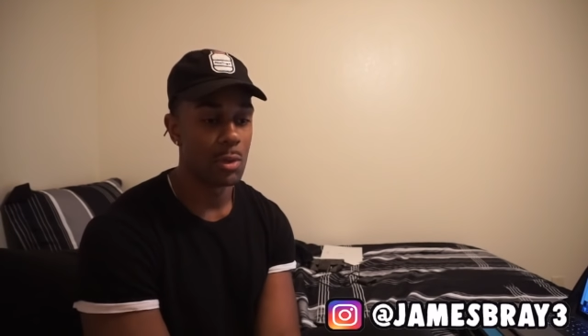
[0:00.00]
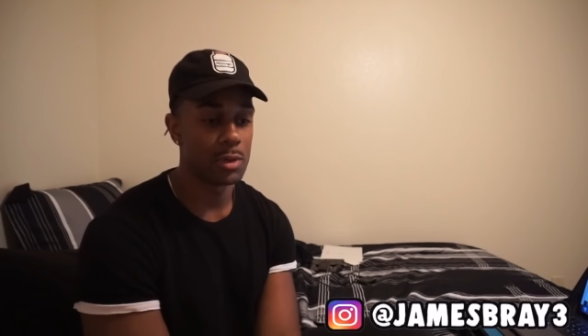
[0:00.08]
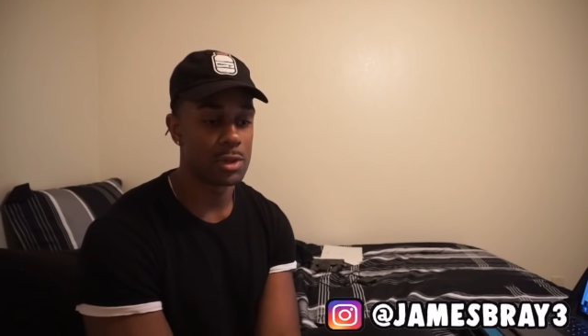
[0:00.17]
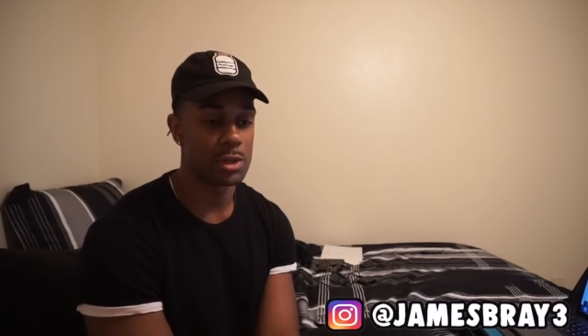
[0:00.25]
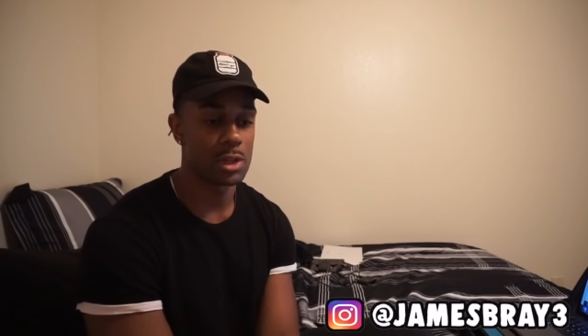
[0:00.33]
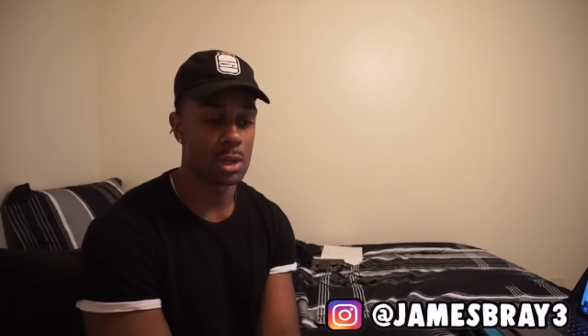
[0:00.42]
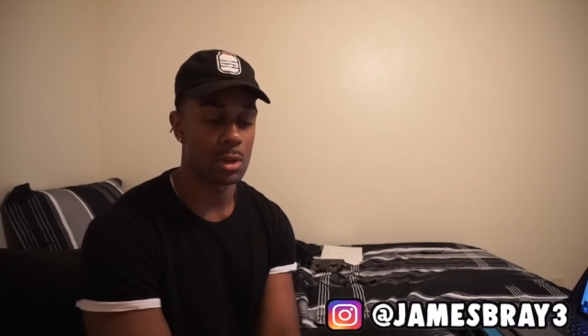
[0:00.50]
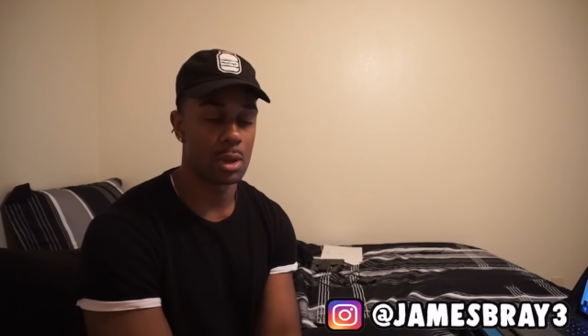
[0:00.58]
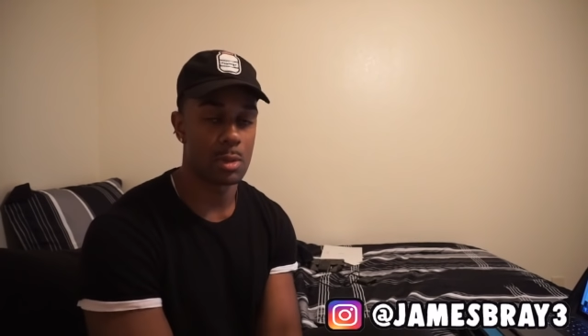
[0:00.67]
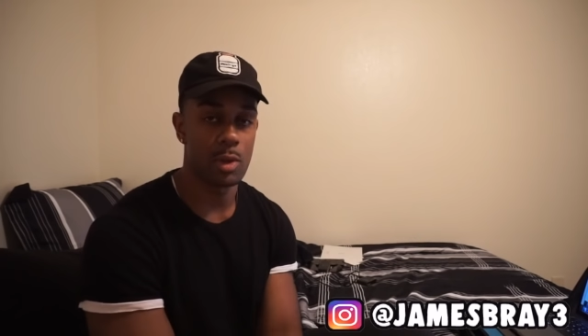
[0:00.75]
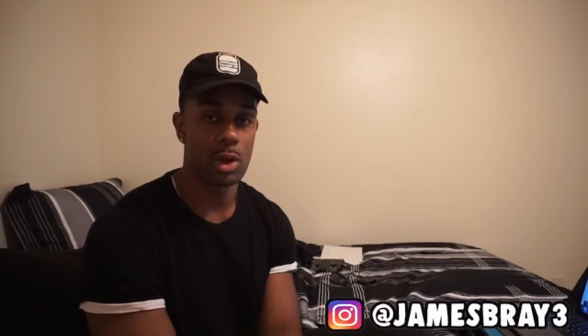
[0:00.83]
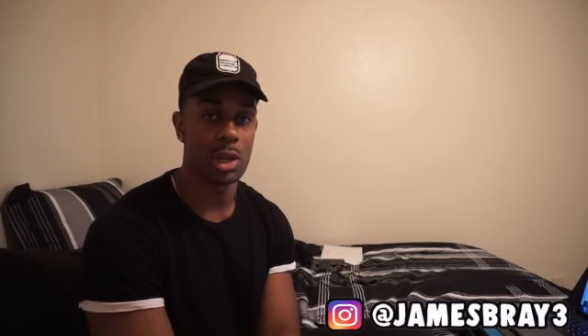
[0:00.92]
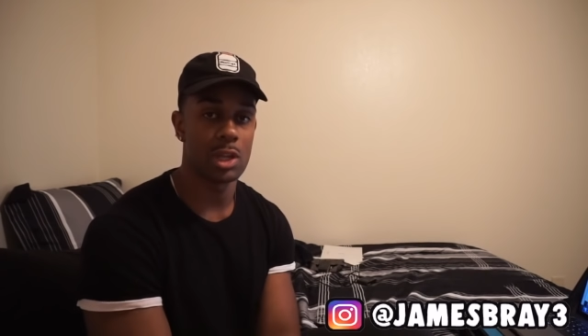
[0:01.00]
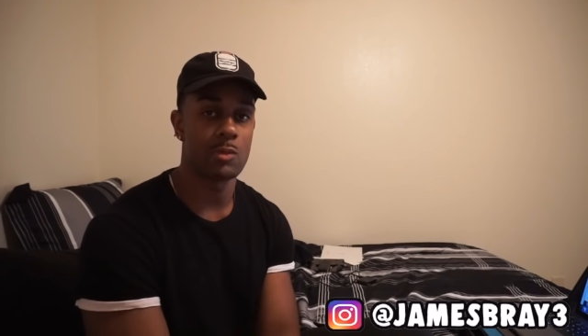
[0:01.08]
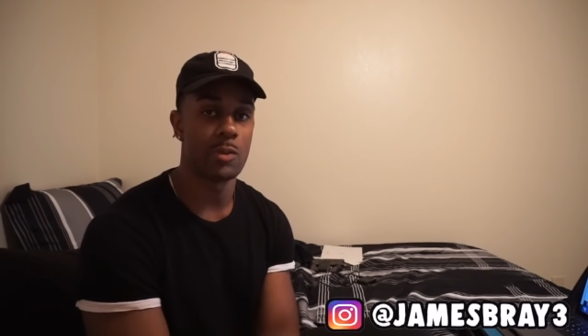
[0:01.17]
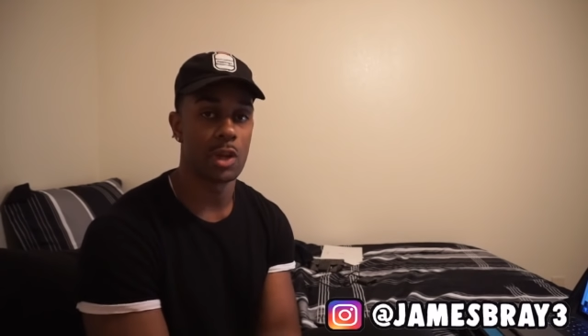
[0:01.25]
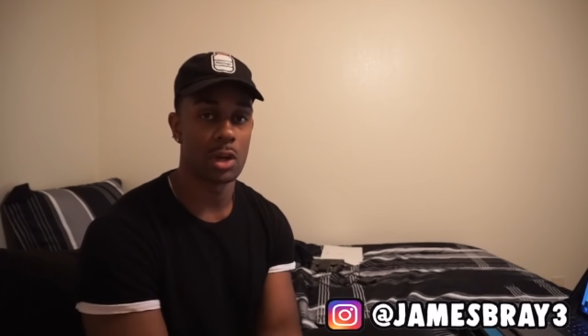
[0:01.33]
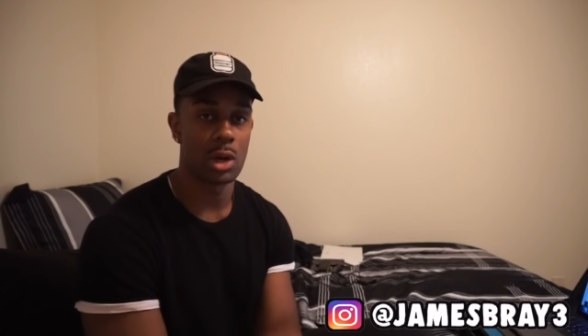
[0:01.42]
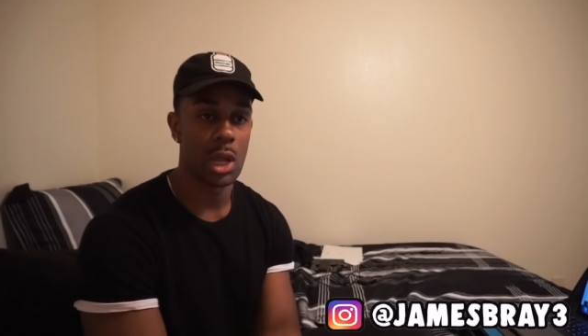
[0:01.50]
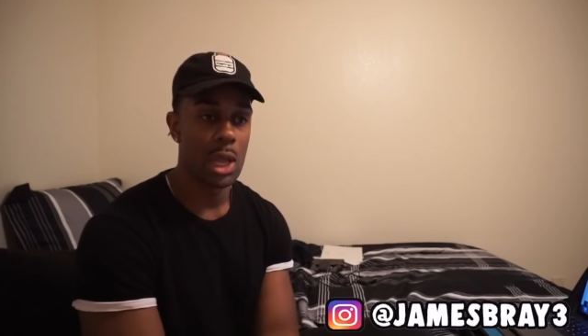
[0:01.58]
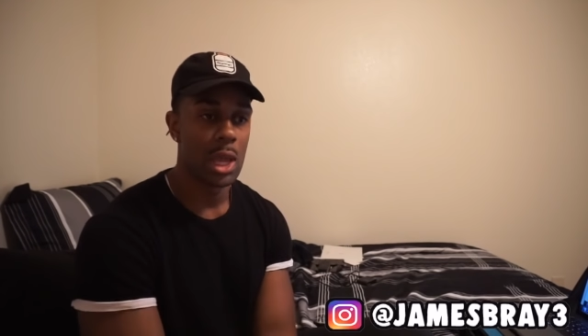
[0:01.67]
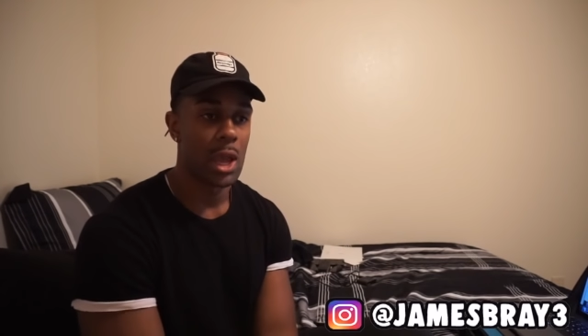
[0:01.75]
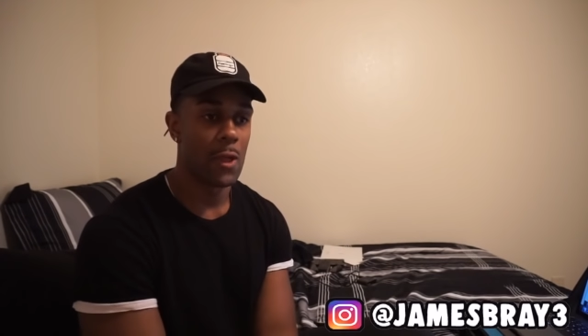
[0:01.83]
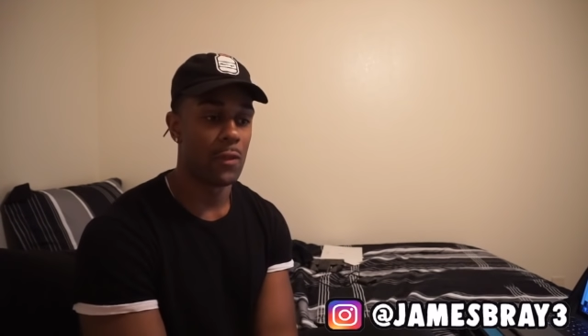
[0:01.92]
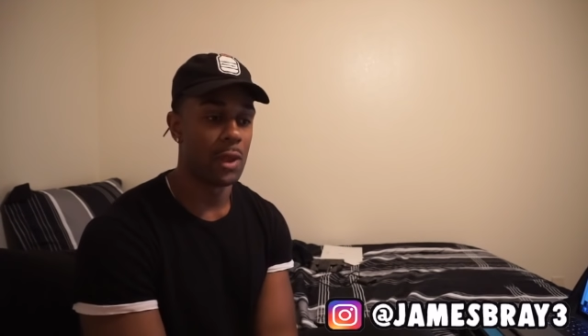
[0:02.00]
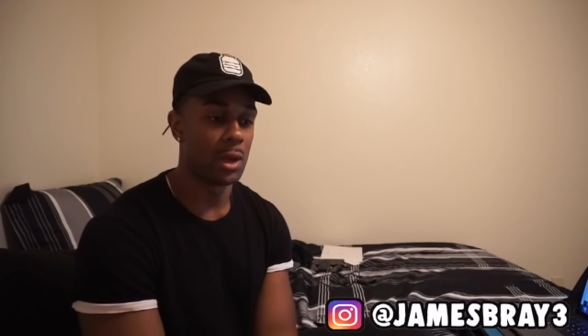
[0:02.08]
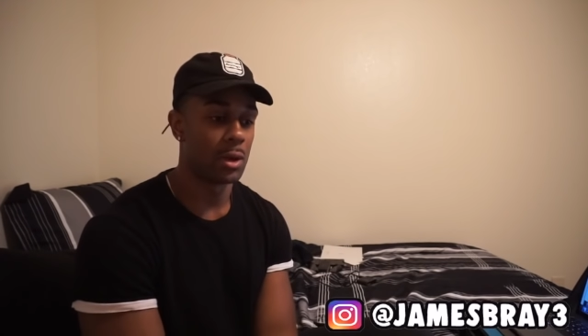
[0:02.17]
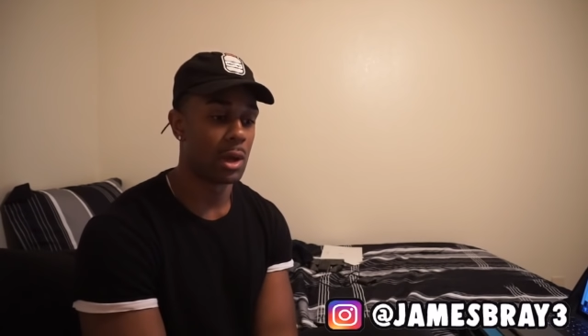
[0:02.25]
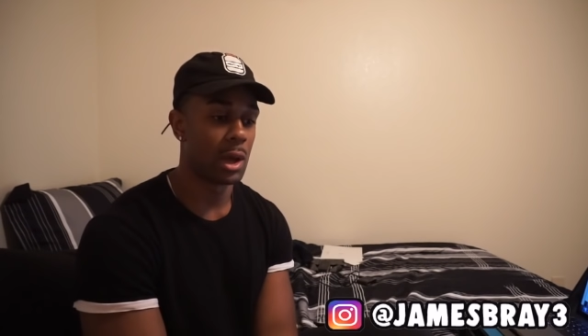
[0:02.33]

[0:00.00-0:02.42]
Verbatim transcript: Once this, the community gets bigger, and then